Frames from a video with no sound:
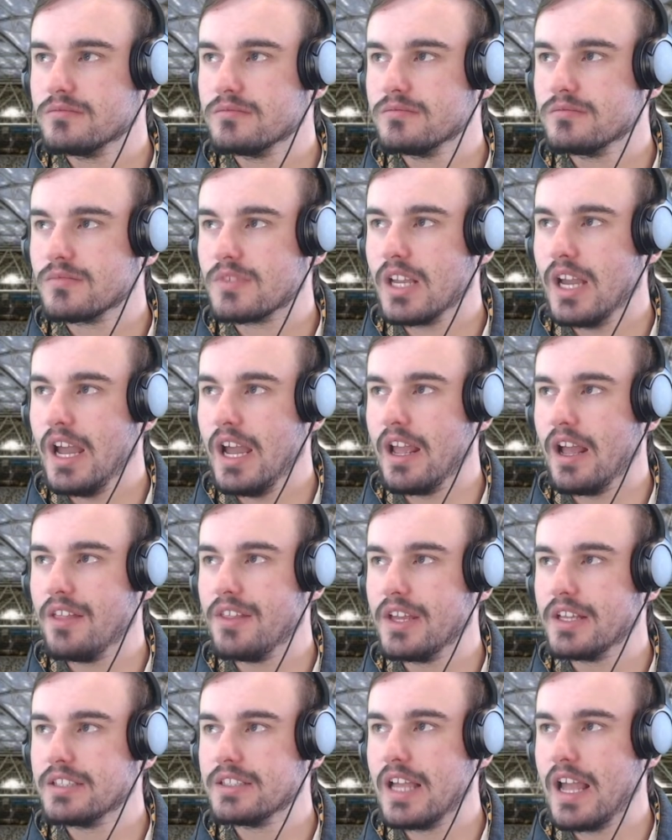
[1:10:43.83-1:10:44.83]
Okay, I
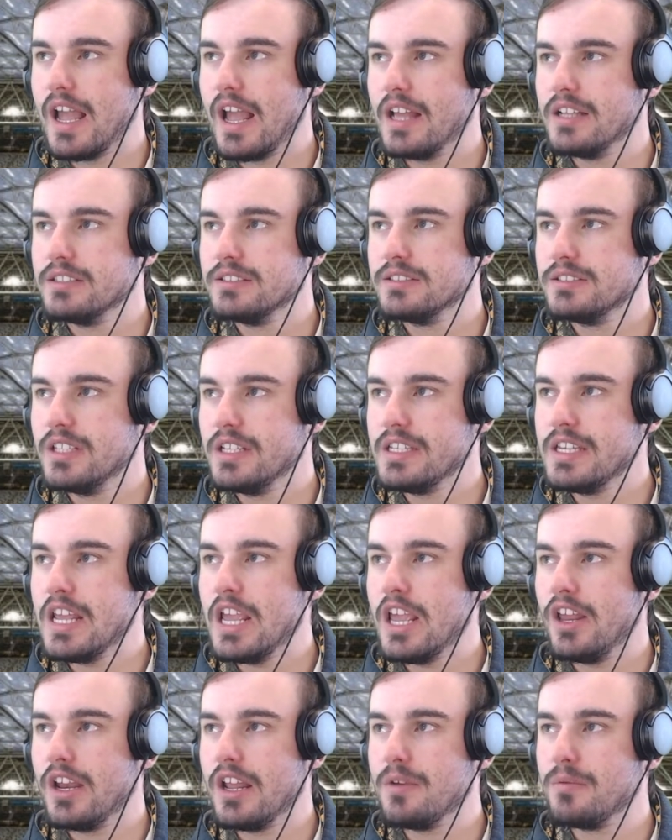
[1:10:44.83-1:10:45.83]
think that
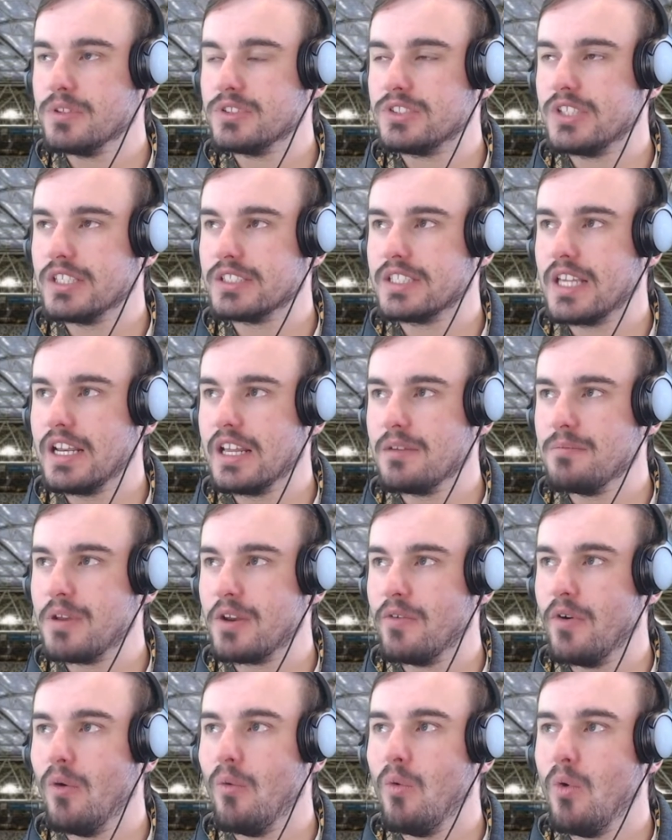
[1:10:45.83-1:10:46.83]
Danieri was just getting a bit of
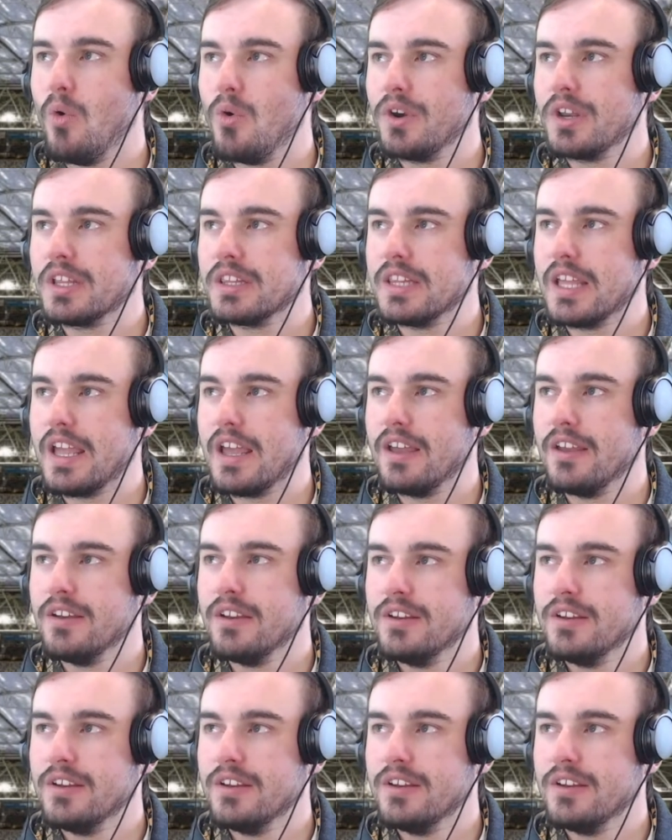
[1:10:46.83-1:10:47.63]
a warning there